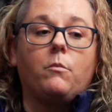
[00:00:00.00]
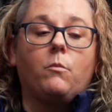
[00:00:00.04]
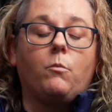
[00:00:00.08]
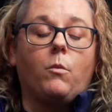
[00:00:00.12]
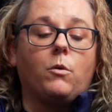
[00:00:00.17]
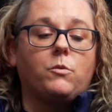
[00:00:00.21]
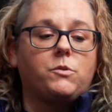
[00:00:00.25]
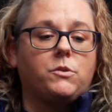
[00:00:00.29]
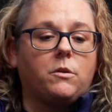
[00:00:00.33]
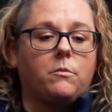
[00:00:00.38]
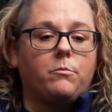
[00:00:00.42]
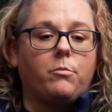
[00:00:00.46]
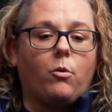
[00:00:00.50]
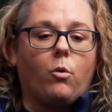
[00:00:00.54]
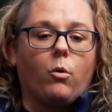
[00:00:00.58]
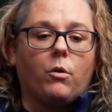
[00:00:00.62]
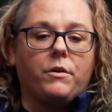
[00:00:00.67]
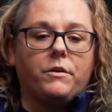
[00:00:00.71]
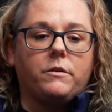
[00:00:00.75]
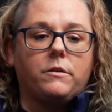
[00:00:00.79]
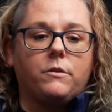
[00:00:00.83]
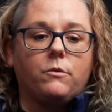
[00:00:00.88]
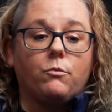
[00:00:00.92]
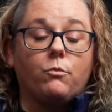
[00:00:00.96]
the most
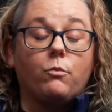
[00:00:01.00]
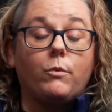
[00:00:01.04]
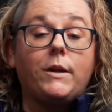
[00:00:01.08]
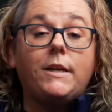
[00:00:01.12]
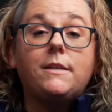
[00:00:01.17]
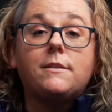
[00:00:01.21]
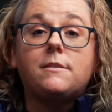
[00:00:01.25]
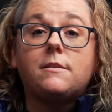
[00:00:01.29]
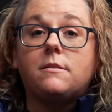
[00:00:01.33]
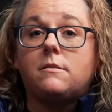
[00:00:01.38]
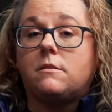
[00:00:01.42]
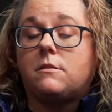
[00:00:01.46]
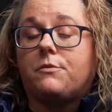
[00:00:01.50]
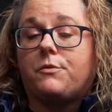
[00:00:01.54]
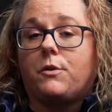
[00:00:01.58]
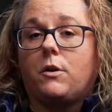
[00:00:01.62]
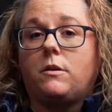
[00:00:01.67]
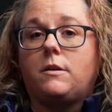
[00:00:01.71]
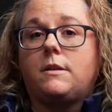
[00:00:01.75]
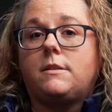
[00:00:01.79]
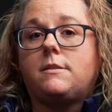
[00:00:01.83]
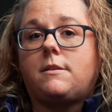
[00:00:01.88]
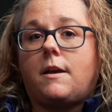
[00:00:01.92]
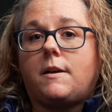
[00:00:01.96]
important reasons for
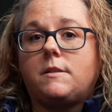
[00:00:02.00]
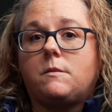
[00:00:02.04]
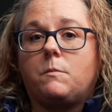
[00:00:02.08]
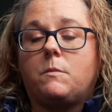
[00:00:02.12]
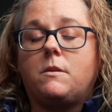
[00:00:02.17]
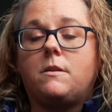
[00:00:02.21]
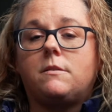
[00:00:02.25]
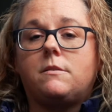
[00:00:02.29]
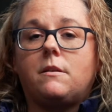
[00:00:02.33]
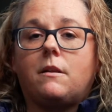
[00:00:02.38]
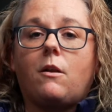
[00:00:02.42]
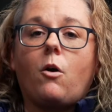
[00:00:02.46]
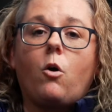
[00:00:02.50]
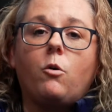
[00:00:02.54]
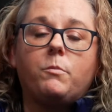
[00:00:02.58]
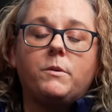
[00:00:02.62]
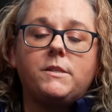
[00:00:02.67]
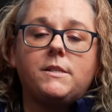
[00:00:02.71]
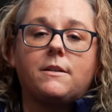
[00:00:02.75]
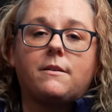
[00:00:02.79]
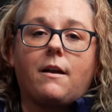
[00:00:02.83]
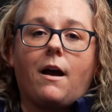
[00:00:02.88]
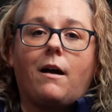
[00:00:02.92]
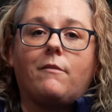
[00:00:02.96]
an assessment is that it
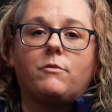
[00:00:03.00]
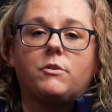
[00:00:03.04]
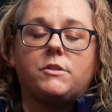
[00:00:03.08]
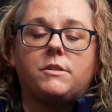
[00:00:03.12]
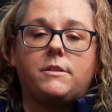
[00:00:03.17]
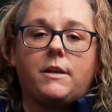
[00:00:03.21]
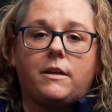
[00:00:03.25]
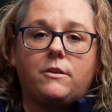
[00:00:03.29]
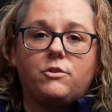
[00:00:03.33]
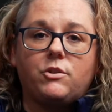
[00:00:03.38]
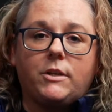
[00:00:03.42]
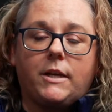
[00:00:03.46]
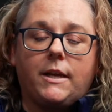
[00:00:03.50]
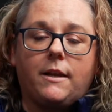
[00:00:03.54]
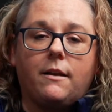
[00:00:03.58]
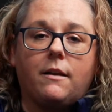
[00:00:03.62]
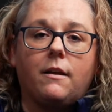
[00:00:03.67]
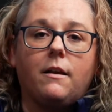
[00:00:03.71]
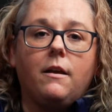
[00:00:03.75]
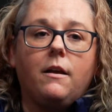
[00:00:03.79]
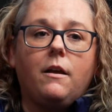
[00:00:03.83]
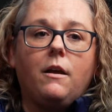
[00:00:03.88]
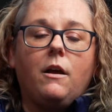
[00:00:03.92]
opens a conversation